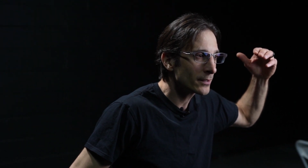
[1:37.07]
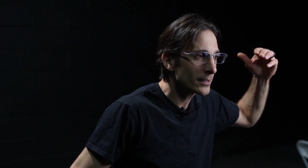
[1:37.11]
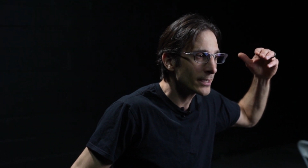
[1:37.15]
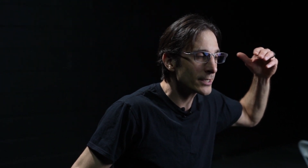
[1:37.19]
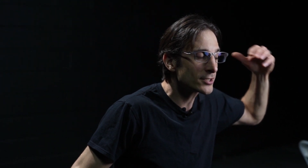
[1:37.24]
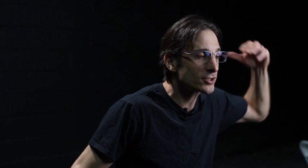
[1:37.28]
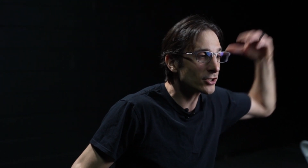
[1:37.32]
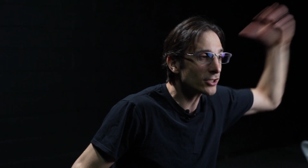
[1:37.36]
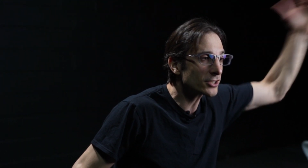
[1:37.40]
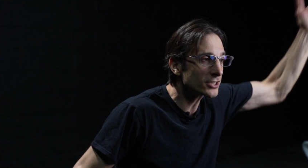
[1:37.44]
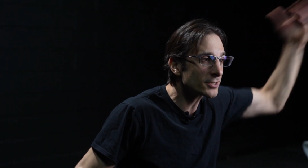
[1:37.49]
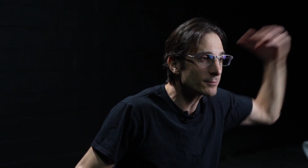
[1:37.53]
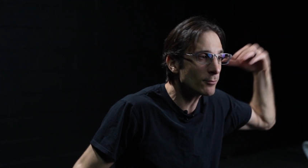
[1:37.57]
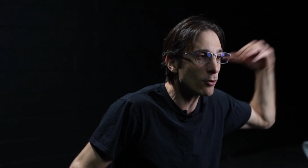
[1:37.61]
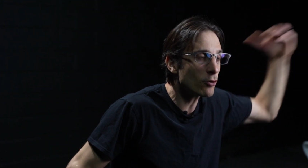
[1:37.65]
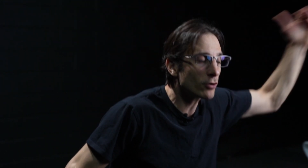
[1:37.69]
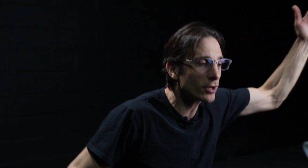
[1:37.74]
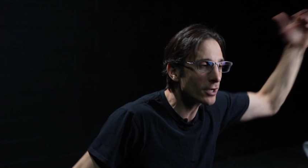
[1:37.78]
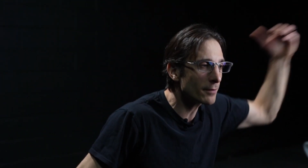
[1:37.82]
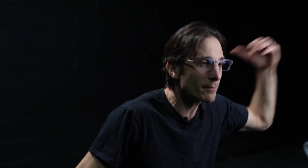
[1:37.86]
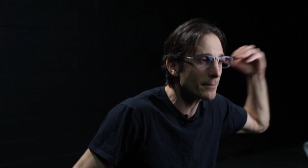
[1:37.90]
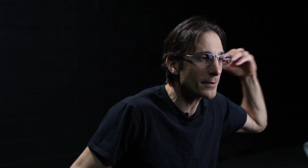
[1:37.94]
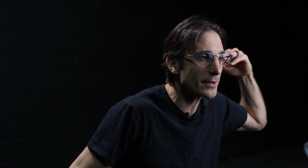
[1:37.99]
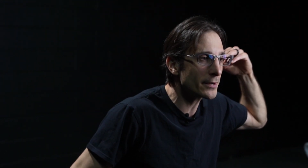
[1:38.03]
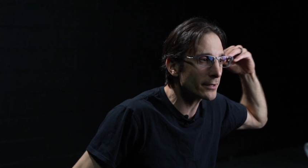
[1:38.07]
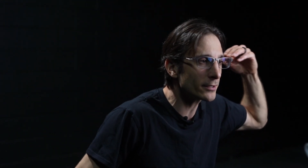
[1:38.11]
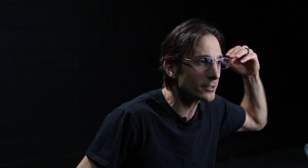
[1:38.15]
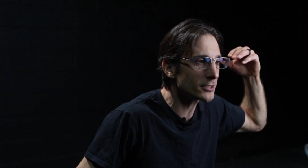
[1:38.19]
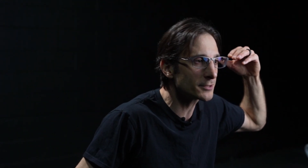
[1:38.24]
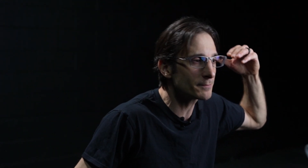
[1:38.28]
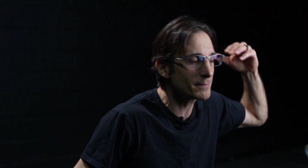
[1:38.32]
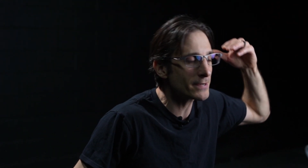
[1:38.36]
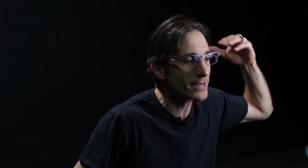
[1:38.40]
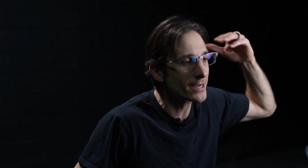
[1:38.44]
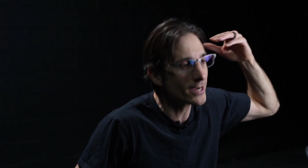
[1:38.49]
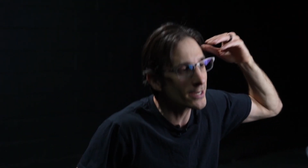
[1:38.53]
it's all smoke and
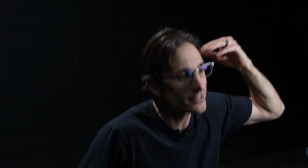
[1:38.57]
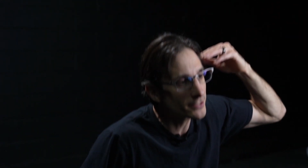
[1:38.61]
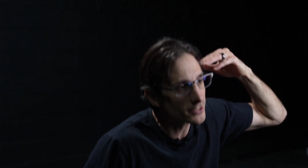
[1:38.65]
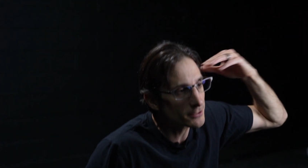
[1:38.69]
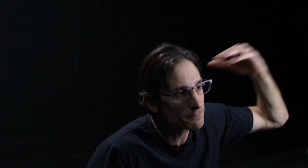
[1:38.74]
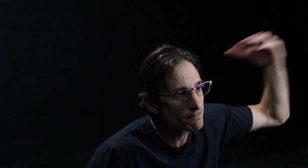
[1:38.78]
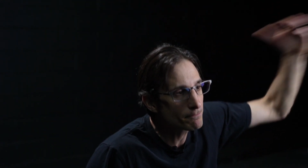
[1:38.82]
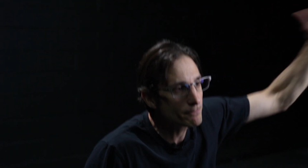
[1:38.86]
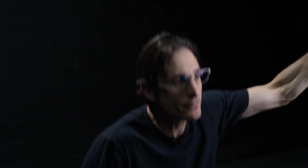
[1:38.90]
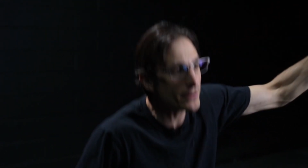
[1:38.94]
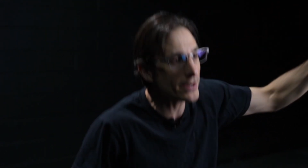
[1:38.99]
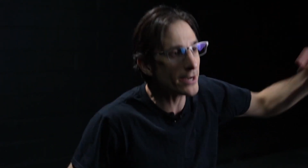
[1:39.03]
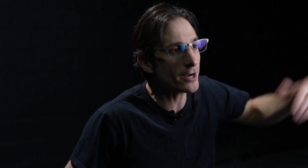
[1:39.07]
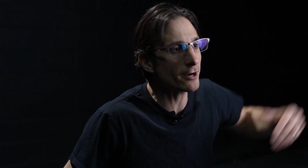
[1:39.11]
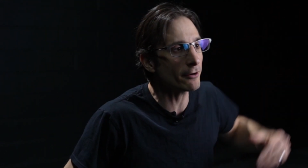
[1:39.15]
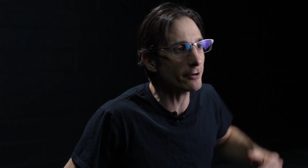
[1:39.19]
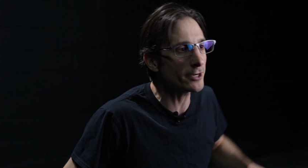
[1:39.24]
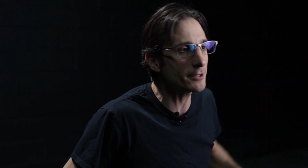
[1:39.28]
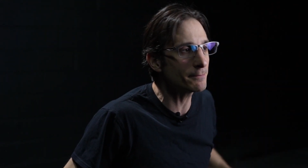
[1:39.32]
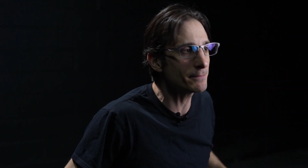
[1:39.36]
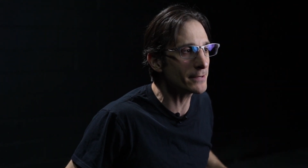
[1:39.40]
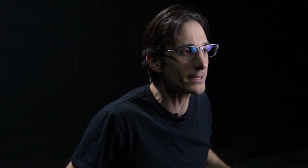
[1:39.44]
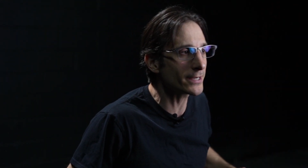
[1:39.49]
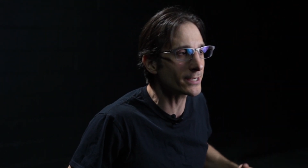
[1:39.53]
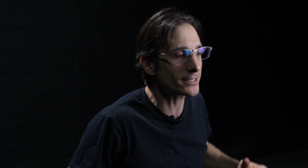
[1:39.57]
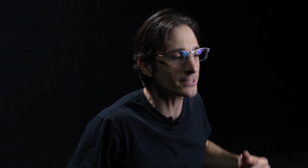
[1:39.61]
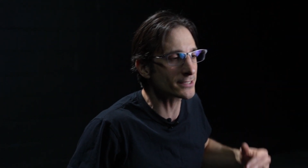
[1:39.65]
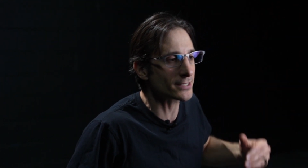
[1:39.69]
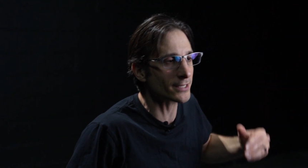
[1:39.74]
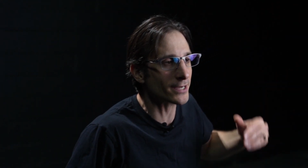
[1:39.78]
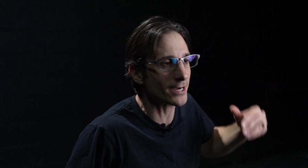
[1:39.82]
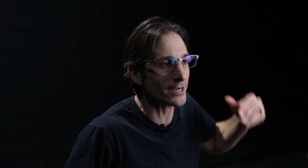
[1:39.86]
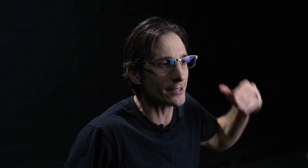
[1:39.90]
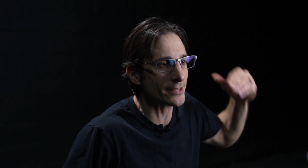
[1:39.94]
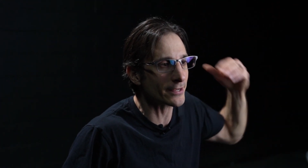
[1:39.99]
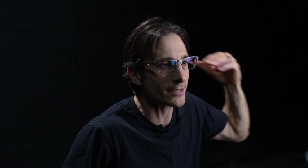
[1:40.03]
mirrors because it's buried, because the
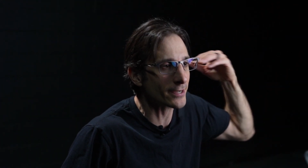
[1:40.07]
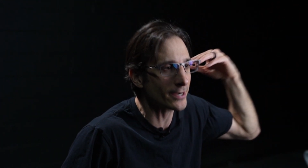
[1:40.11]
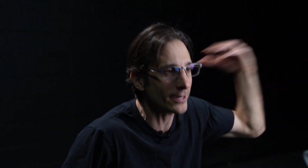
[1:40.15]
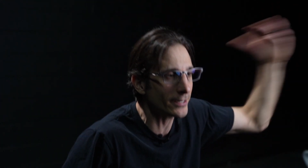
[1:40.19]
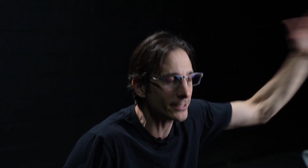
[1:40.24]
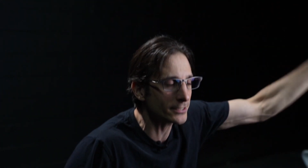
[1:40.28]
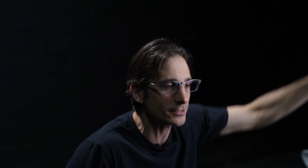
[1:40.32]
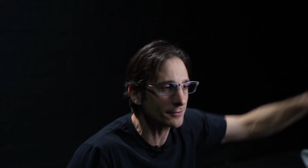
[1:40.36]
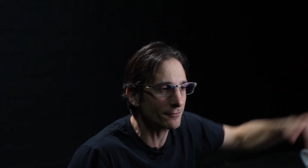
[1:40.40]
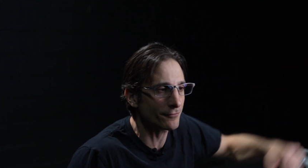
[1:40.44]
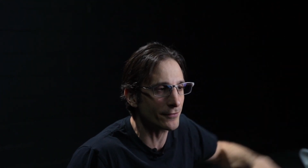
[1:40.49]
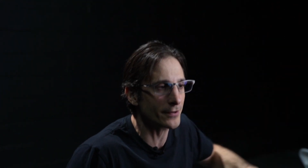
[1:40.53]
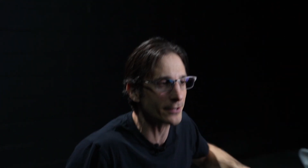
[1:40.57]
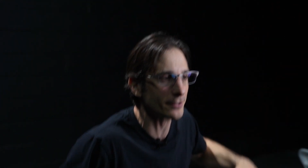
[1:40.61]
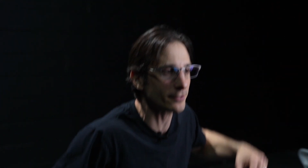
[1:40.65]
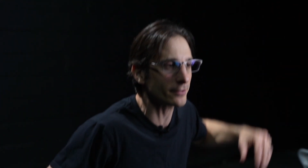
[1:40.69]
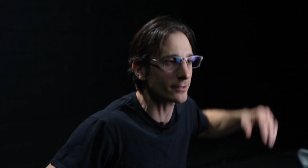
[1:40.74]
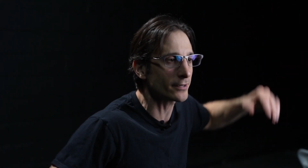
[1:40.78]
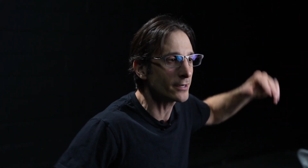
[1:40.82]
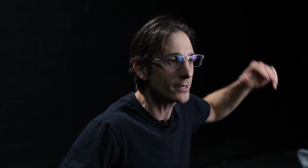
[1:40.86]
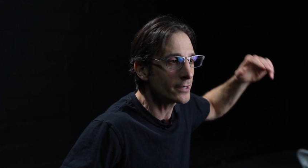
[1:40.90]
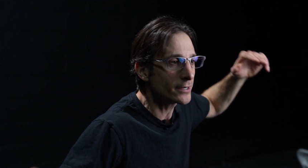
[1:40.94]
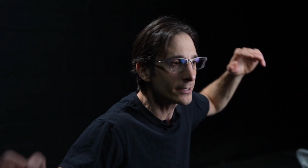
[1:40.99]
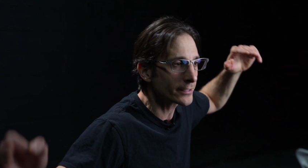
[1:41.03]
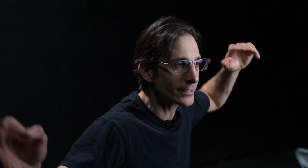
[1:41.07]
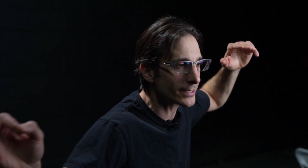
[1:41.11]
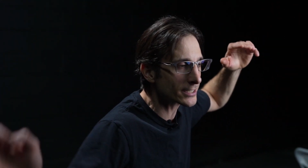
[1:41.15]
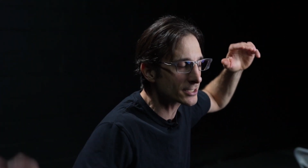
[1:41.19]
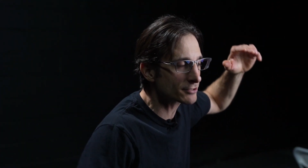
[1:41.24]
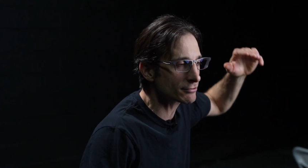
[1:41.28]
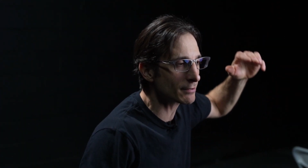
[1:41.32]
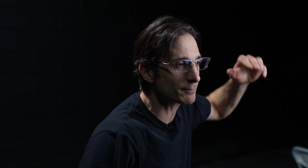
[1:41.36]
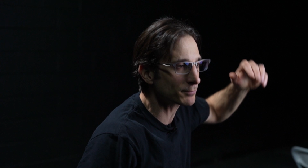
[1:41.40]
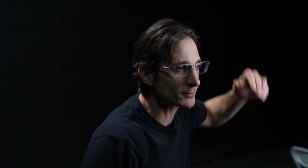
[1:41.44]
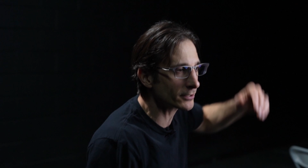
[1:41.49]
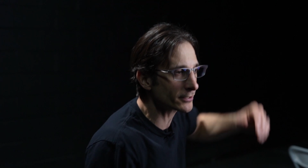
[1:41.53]
guy that cut his finger gets
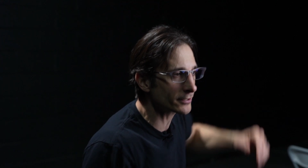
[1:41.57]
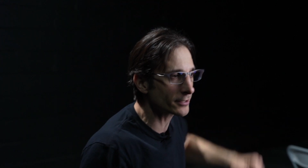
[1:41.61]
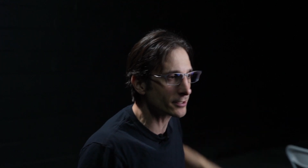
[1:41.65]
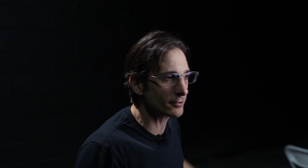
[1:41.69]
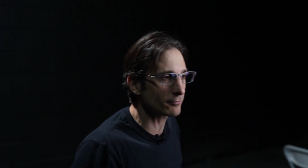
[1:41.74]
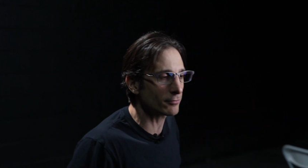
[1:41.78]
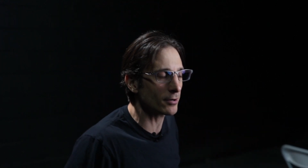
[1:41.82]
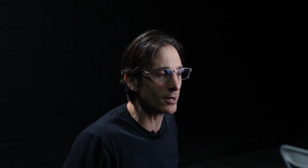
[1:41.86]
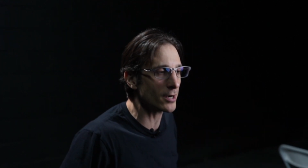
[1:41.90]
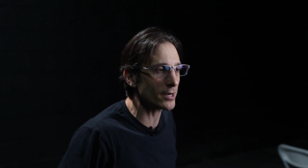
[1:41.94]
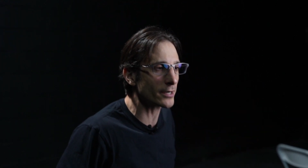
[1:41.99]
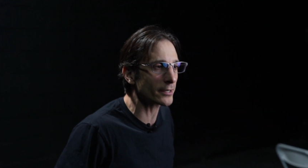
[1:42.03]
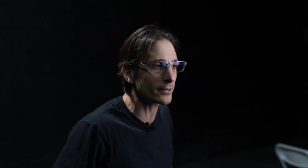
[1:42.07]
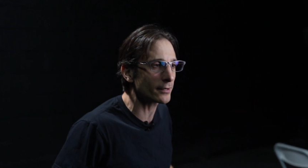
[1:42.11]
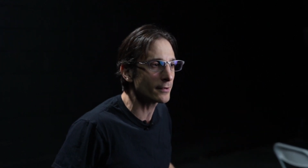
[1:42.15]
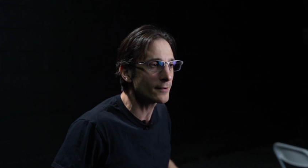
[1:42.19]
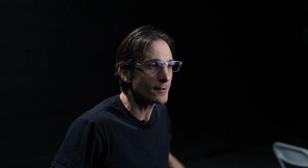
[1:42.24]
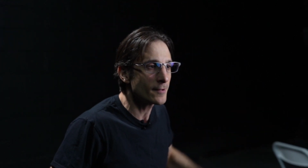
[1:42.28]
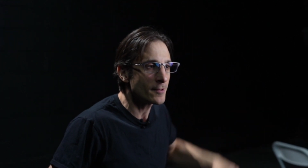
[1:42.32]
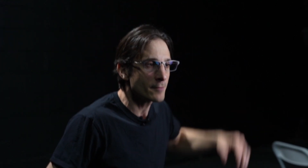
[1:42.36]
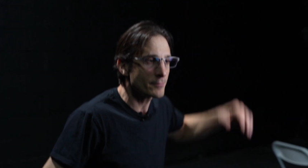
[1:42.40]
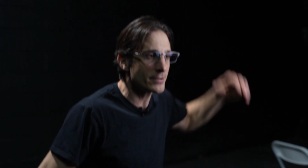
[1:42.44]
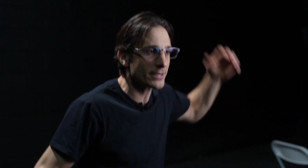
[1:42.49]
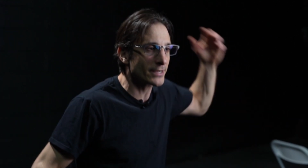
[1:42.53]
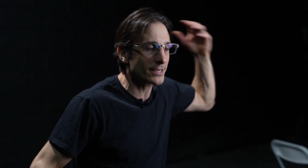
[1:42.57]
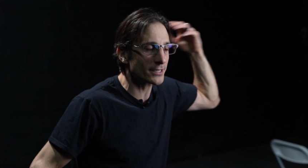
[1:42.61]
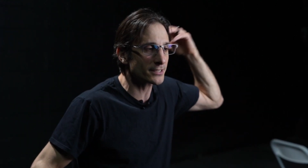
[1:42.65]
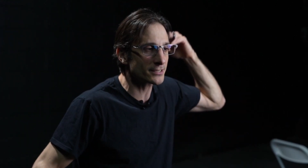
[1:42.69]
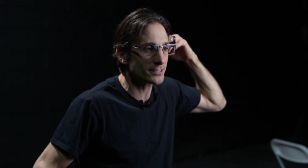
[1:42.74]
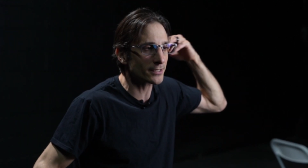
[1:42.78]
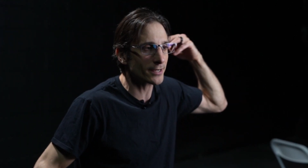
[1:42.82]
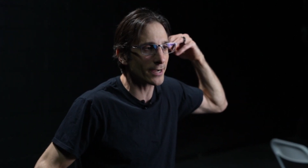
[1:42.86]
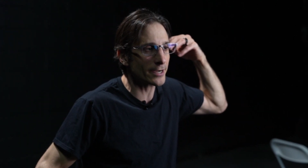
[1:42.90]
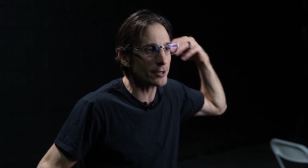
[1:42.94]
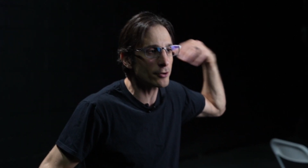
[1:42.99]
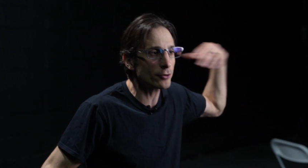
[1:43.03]
swept under the rug, because
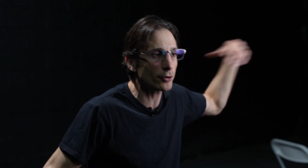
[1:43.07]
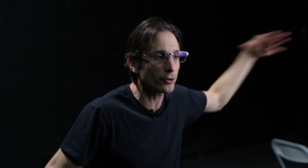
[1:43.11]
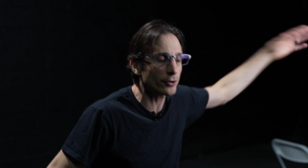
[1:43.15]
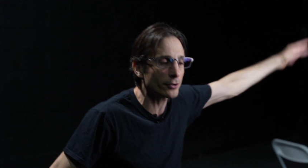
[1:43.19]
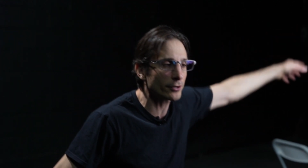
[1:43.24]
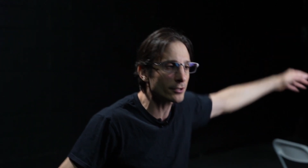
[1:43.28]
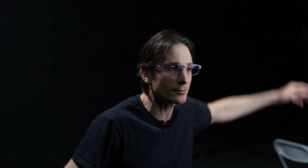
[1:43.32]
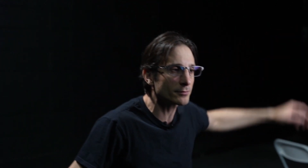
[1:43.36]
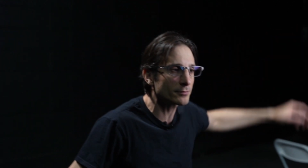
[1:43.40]
the guy who hurt